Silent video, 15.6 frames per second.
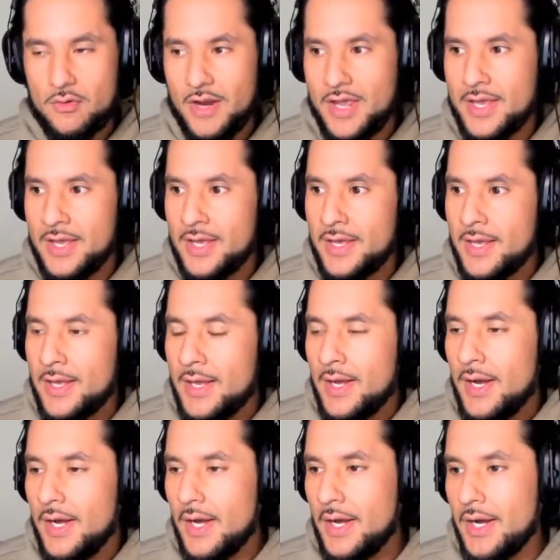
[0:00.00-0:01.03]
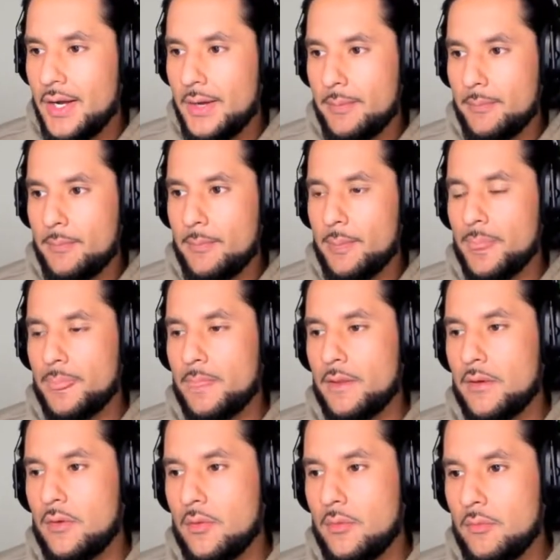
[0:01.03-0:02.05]
right? Um,
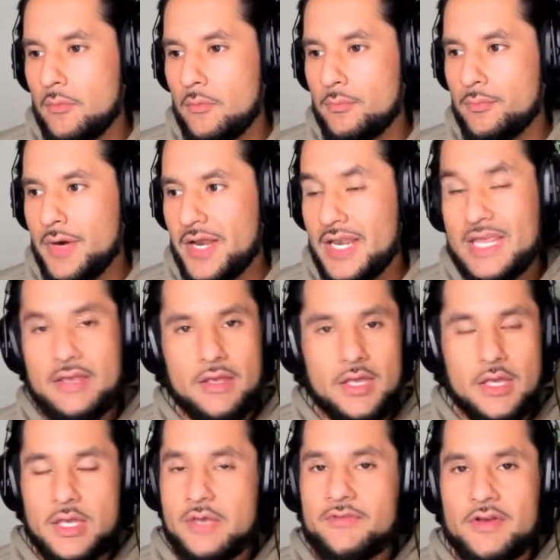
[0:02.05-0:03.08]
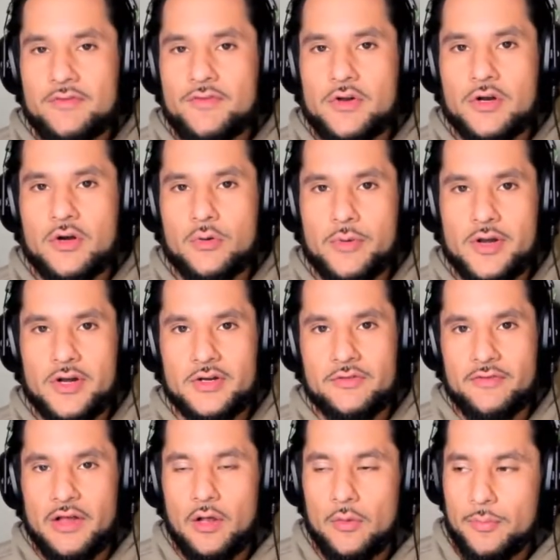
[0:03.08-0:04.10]
but e- even if you're a career
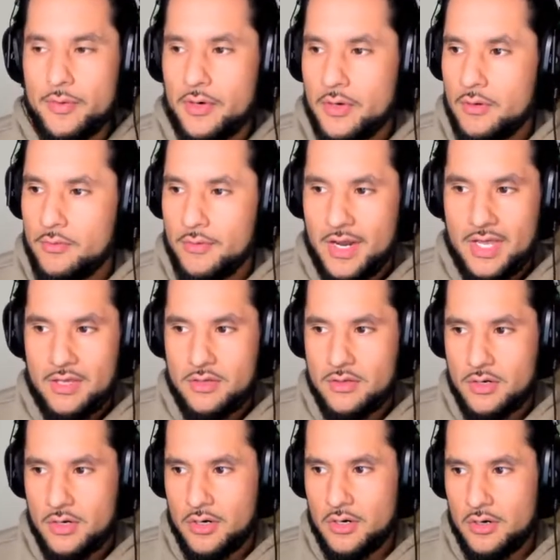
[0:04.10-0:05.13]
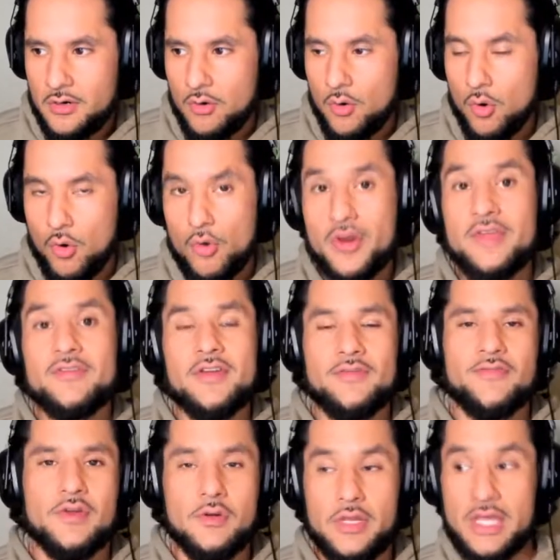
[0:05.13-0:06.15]
developer, right? You're, or, or even if
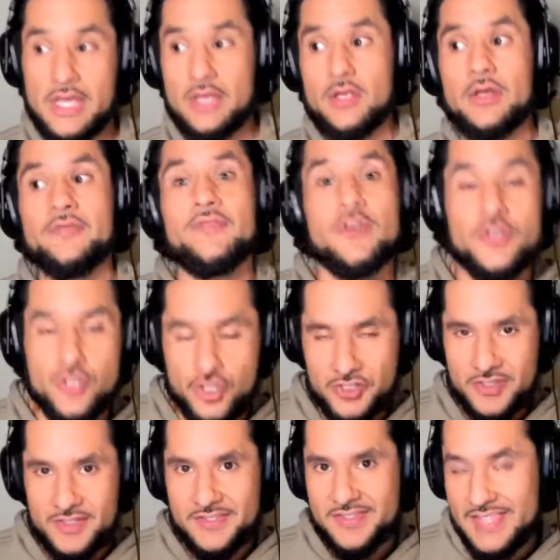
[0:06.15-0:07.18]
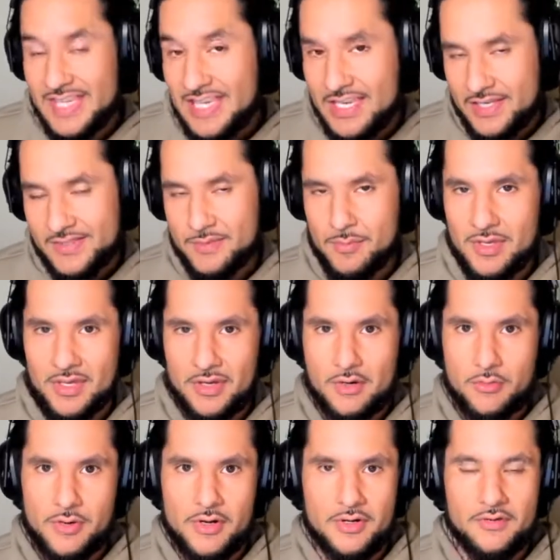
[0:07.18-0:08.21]
you if you're just seeking to be a
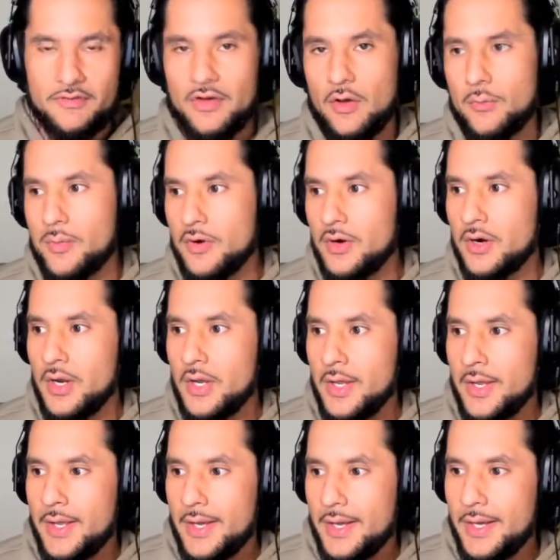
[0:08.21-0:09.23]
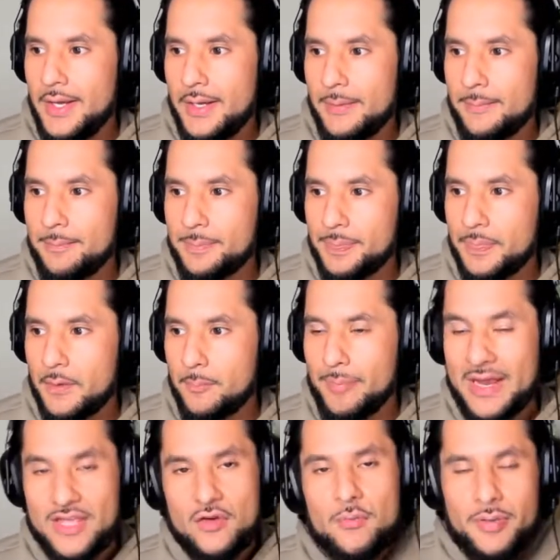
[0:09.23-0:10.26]
career developer, um,
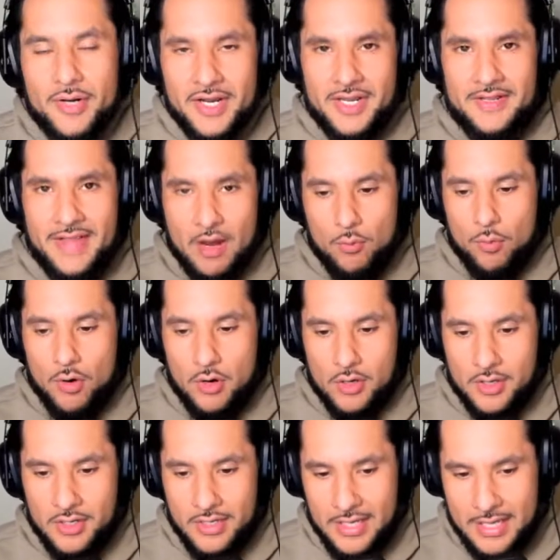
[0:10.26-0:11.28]
by you putting in that work